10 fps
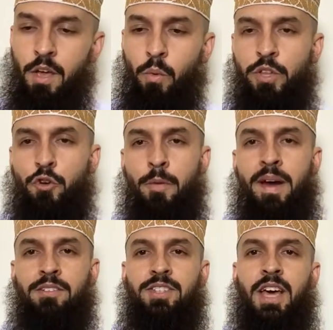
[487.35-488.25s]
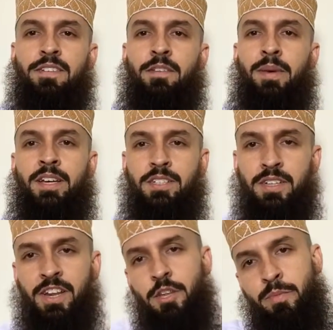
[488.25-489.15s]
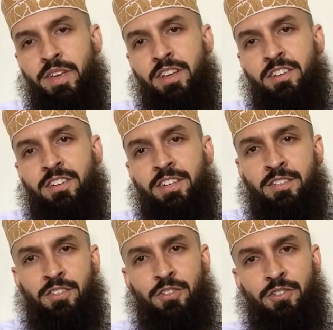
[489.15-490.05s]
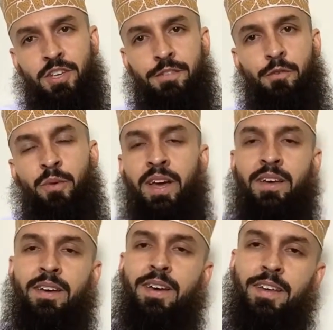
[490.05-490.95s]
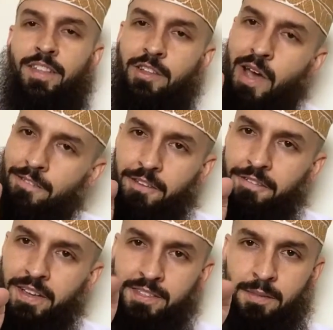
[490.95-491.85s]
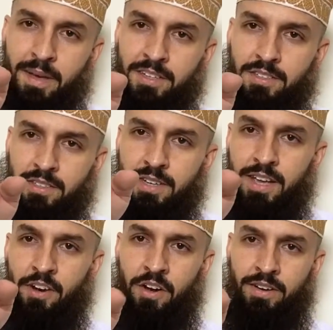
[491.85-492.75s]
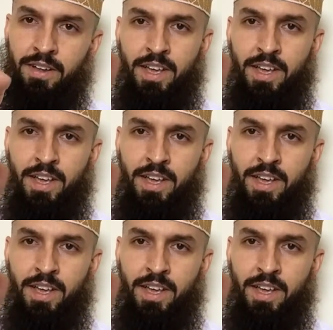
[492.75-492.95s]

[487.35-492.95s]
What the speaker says: When you come outside of the masjid and you begin to distance yourself away, then you have to face the masjid dead on.